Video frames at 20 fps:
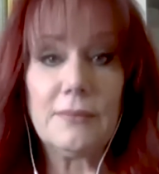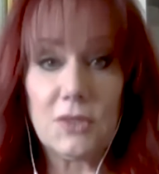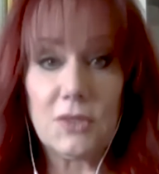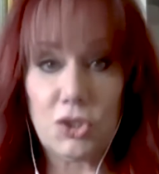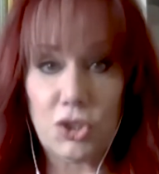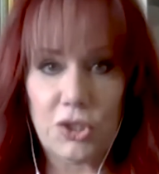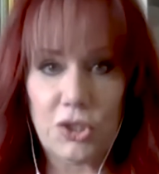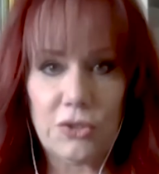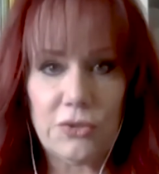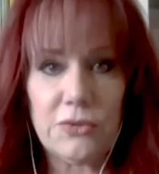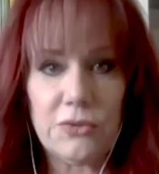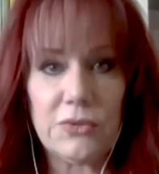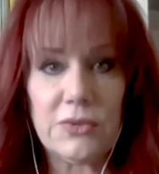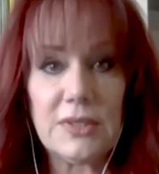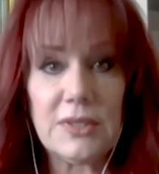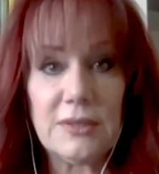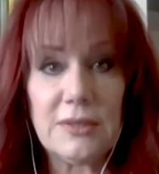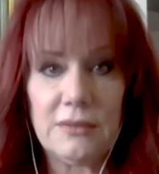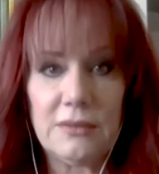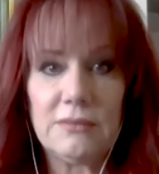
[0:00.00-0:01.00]

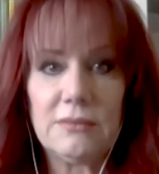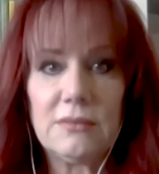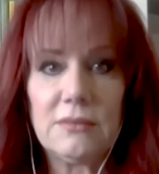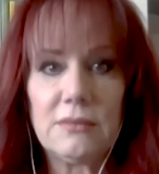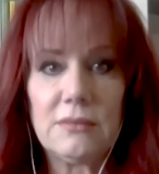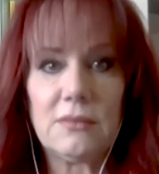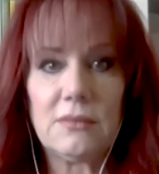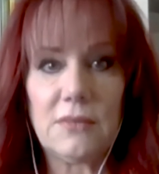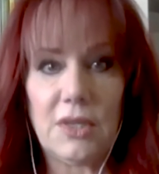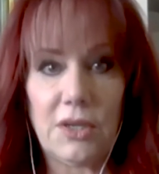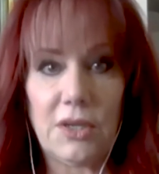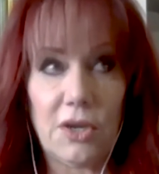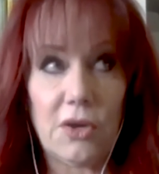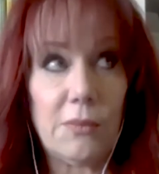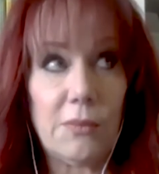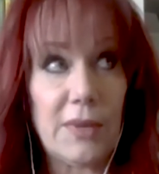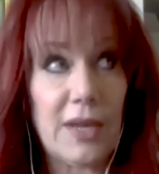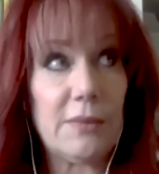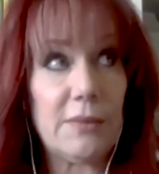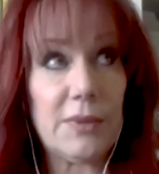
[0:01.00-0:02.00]
choose,
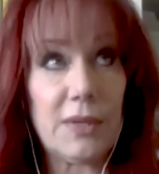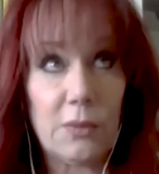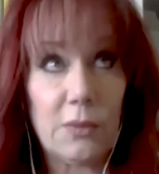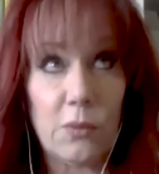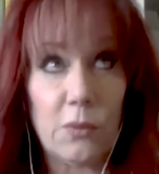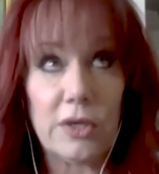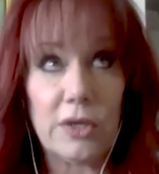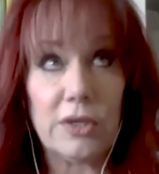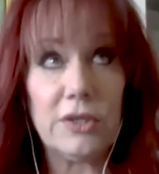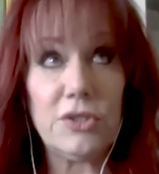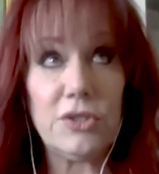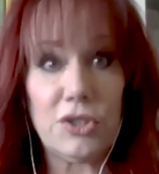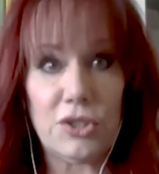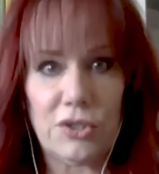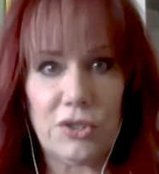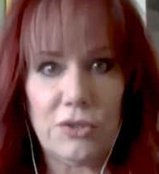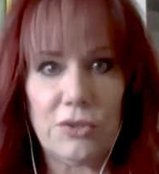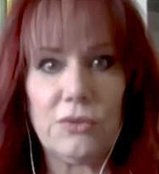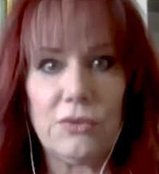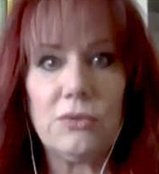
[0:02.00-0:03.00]
maybe one or
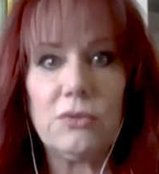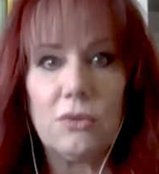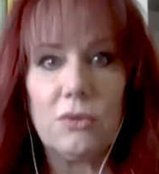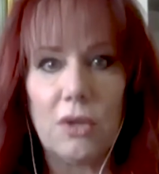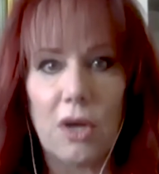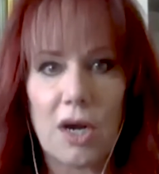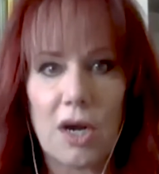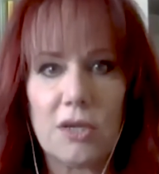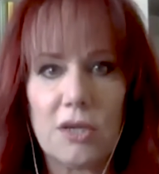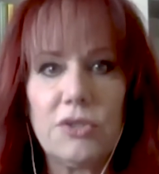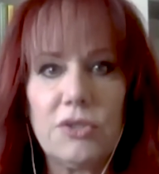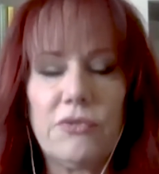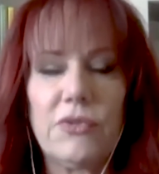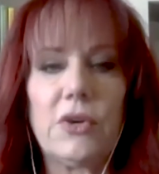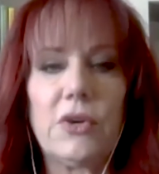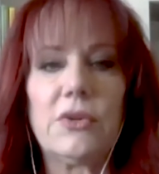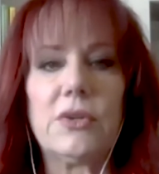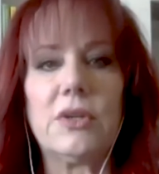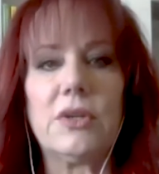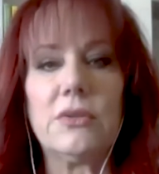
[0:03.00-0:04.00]
two large
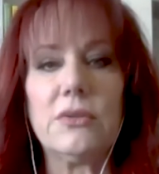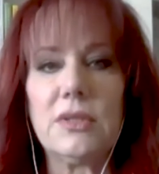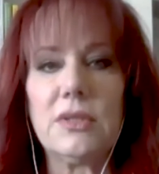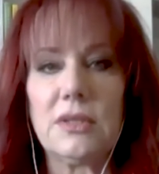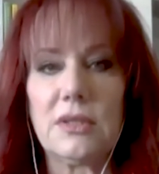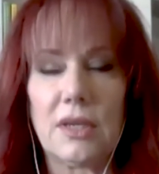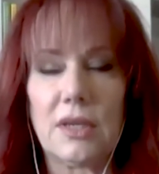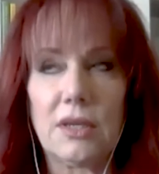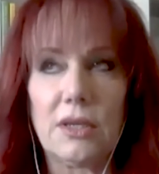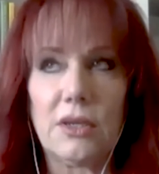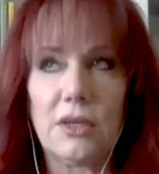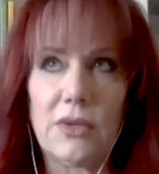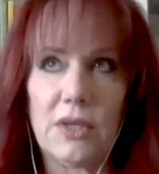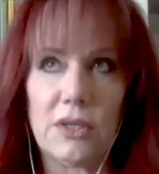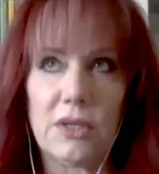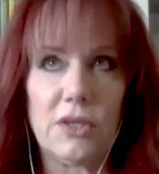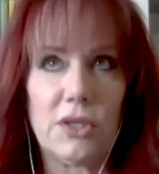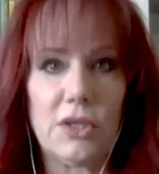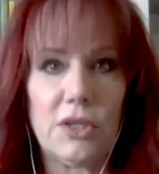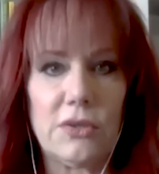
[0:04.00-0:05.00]
photos that you
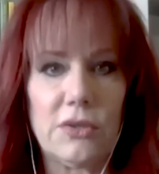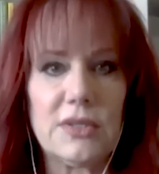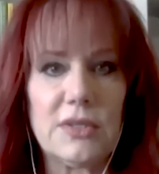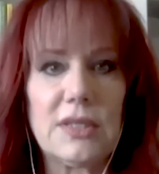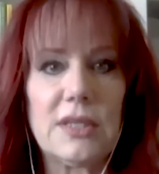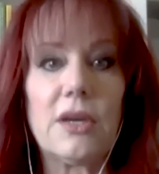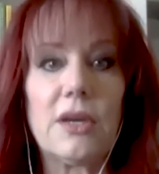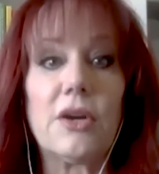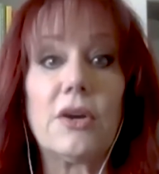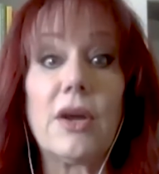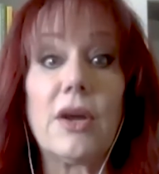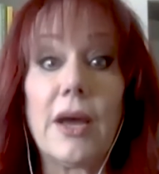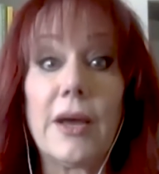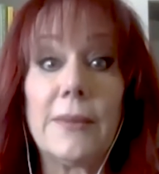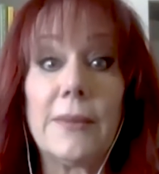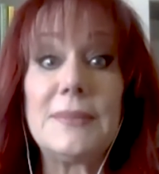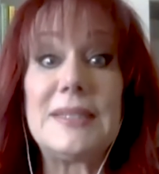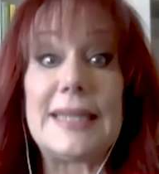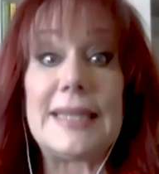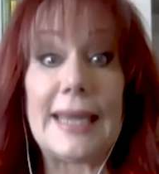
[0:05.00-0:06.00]
can use that are
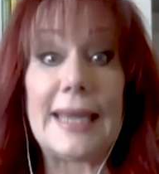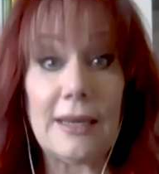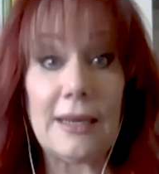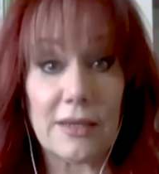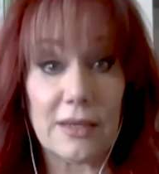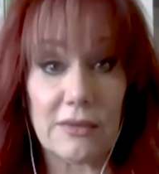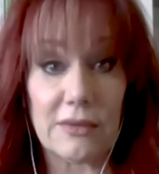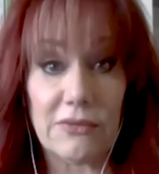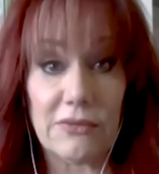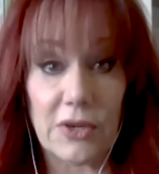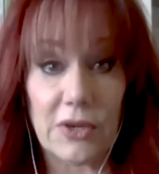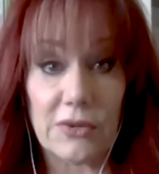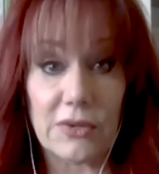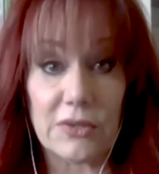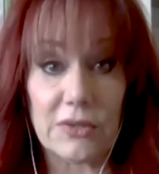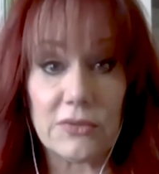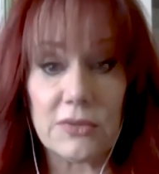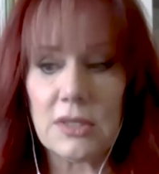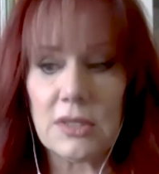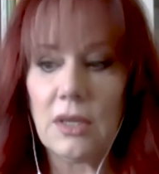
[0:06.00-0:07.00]
updated
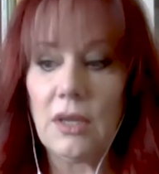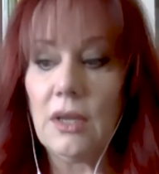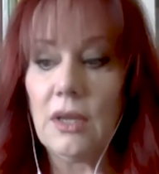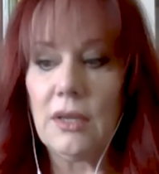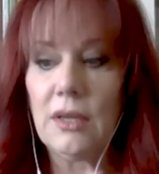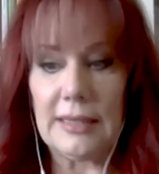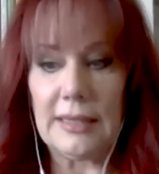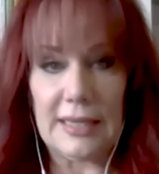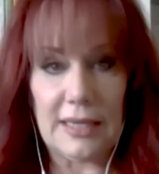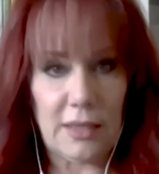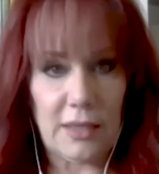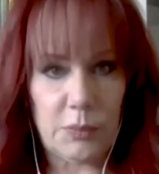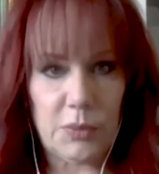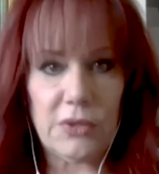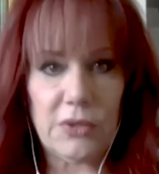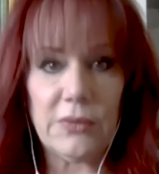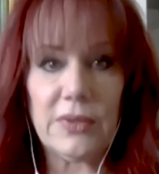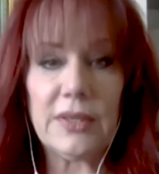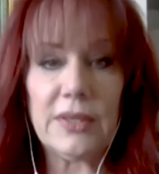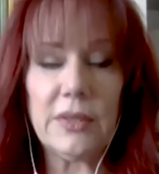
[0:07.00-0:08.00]
photos, keep
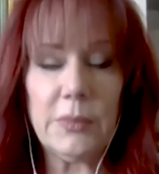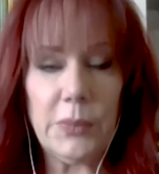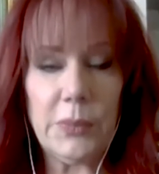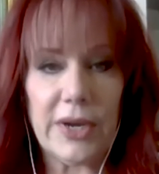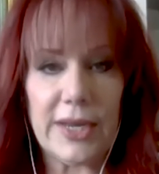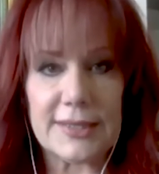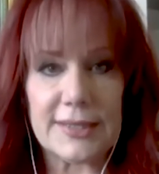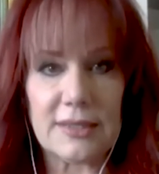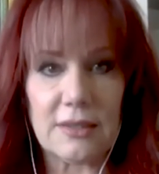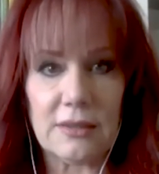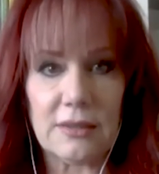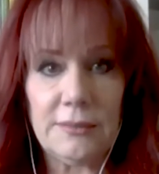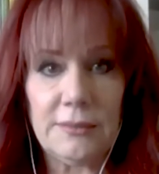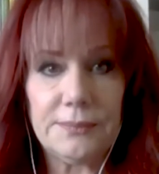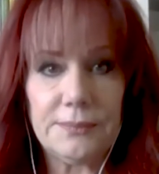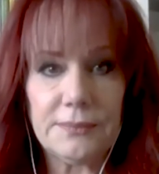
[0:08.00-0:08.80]
you in the present,